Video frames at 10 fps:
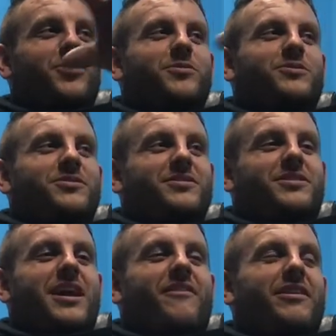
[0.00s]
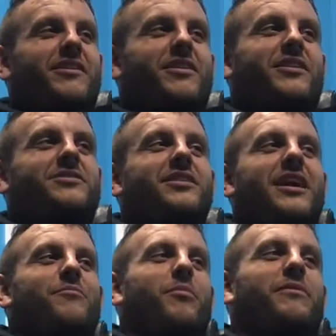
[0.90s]
George and Sarah in the dust, and
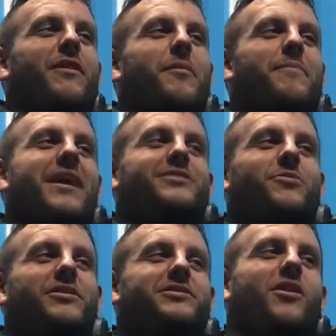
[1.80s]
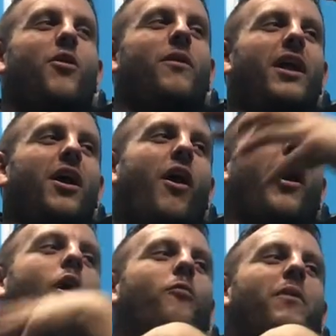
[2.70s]
they would probably feel a bit bad. So I slow, I
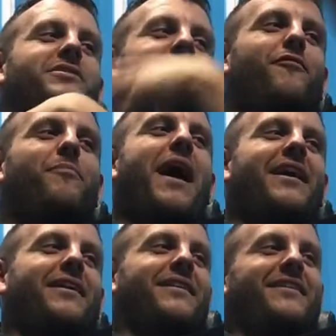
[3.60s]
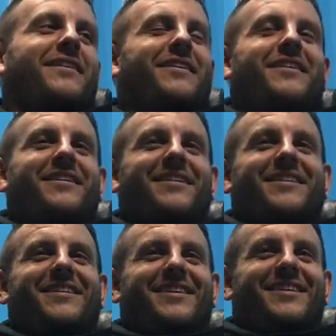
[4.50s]
hold myself back,
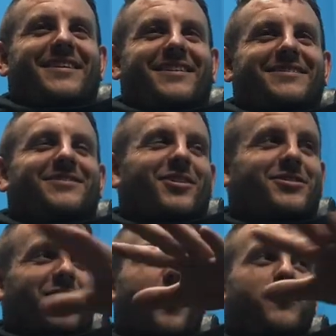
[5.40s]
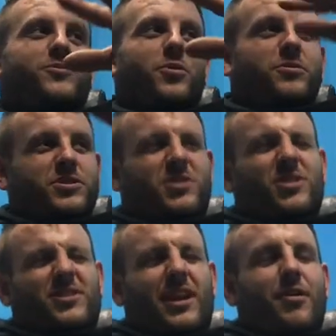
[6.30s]
just yes. so George is
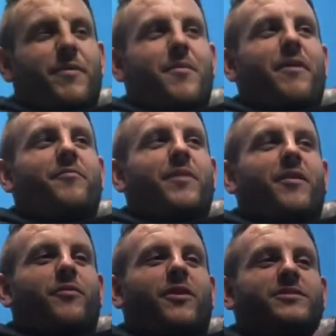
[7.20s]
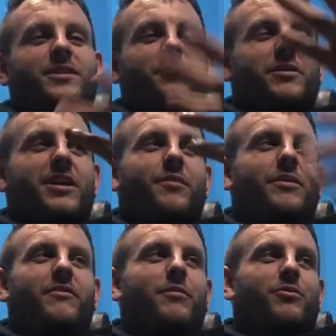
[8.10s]
just a little bit above me. Otherwise, he would end up
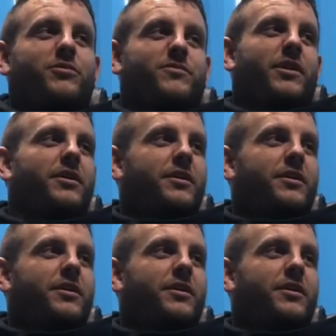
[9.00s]
giving up CrossFit.